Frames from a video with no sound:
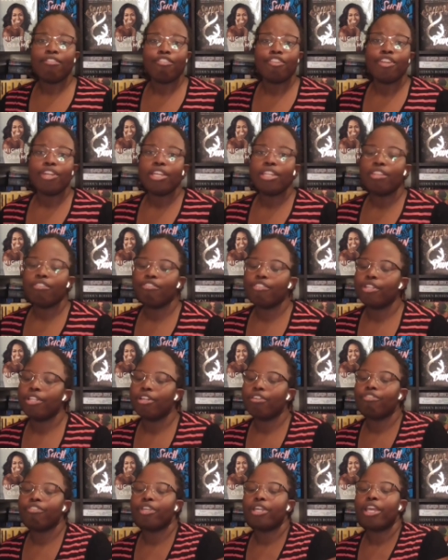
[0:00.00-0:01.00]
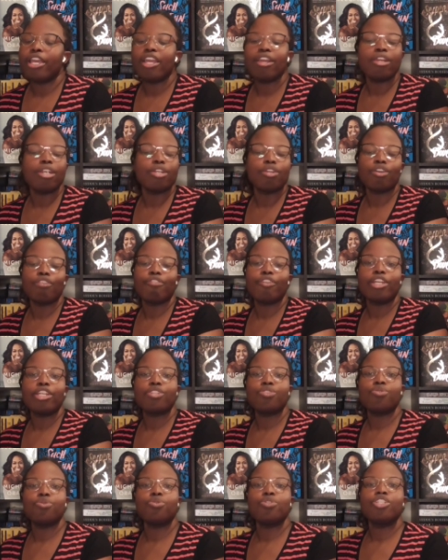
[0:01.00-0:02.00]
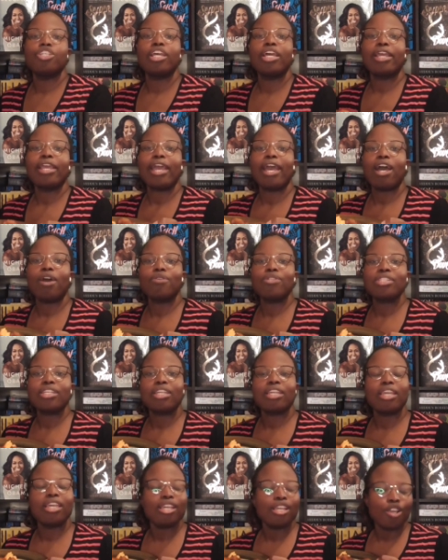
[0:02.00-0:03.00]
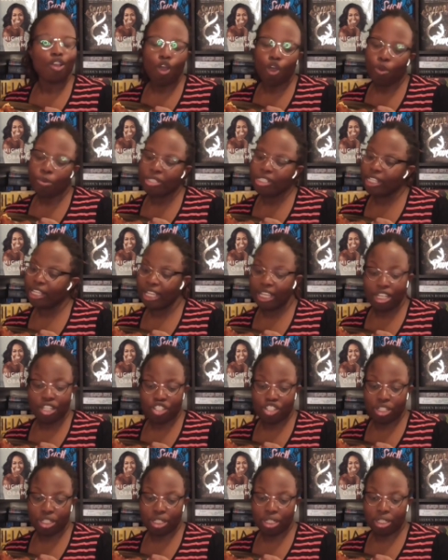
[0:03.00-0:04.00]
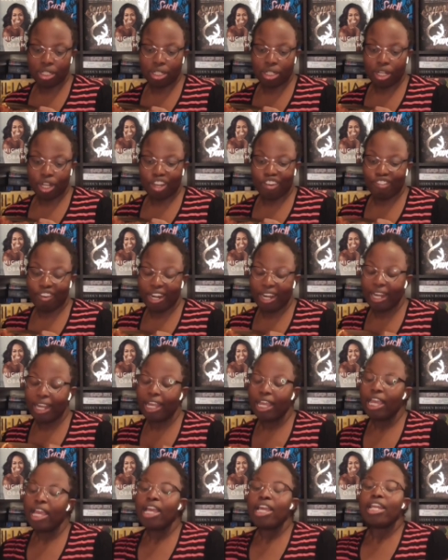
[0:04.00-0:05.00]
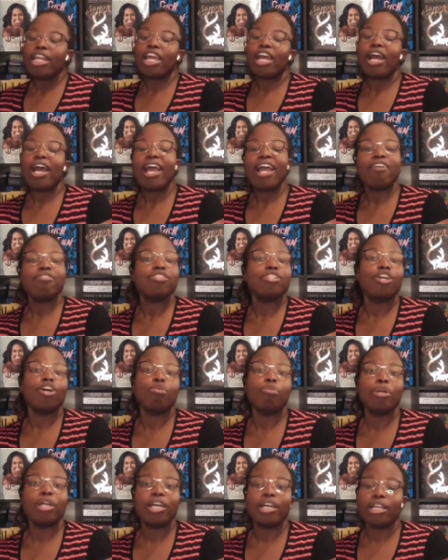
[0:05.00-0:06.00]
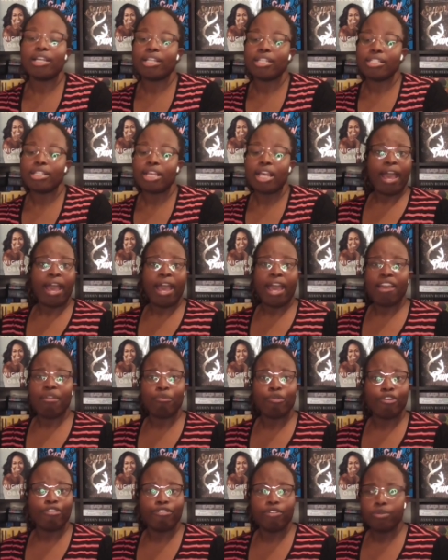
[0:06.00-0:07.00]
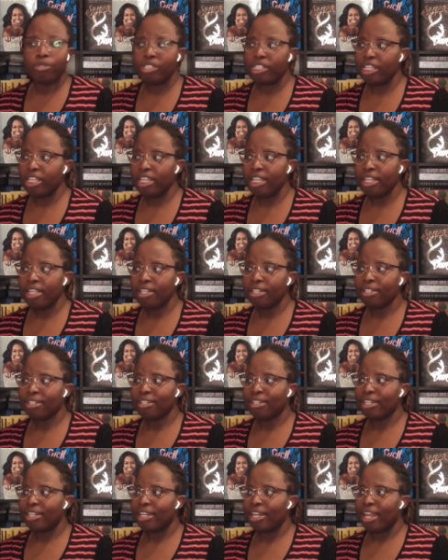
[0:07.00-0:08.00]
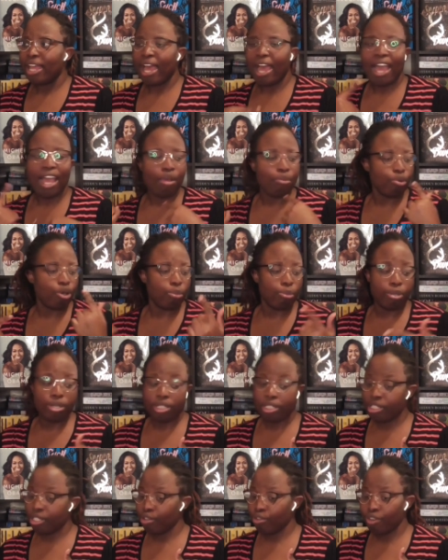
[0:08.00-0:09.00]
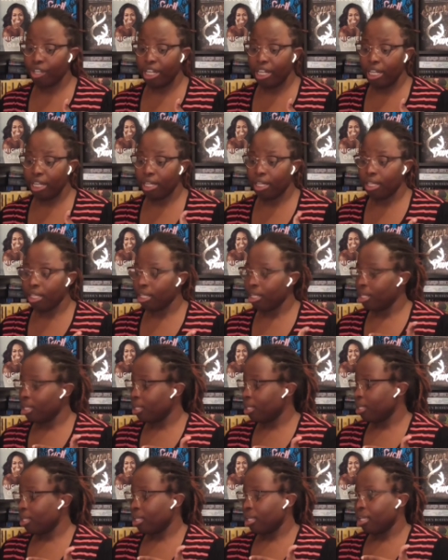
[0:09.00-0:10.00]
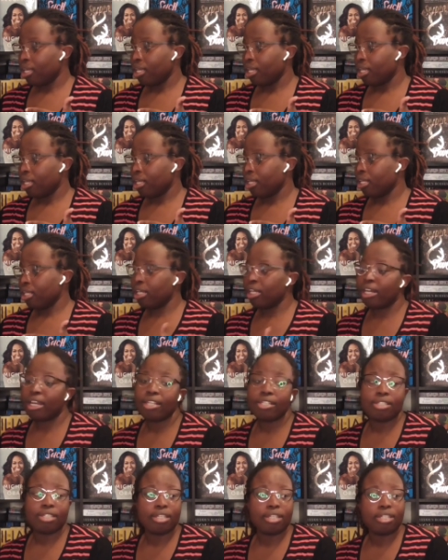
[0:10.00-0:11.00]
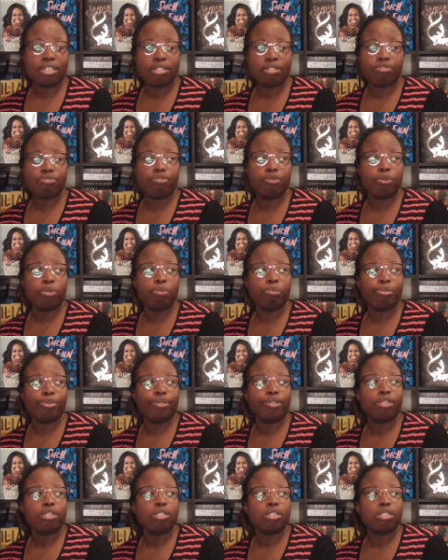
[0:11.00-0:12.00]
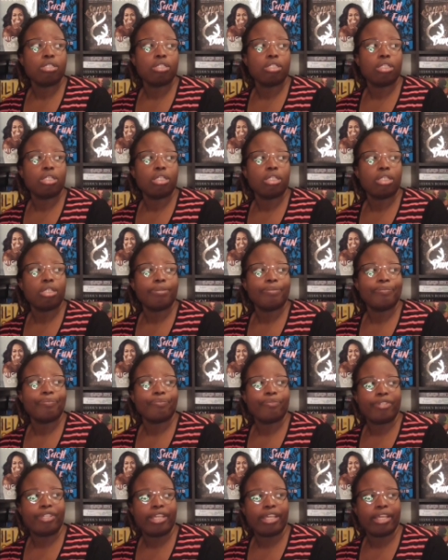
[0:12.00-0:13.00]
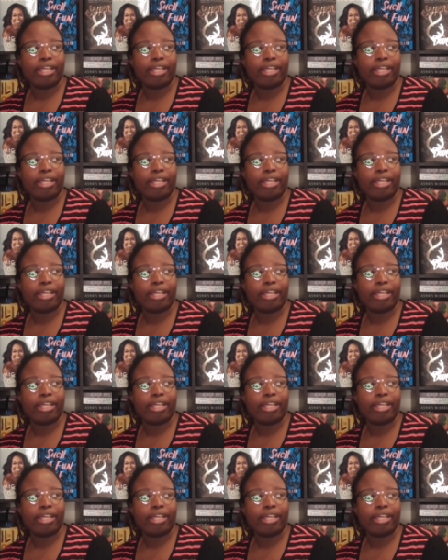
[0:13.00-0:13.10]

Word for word: if you're in the Philadelphia area, don't forget to check out King Cole's Kitchen. All right. Now, I have to go because I have more food to eat. I have more books to read. Yeah, that's it. Just food and books. Yeah.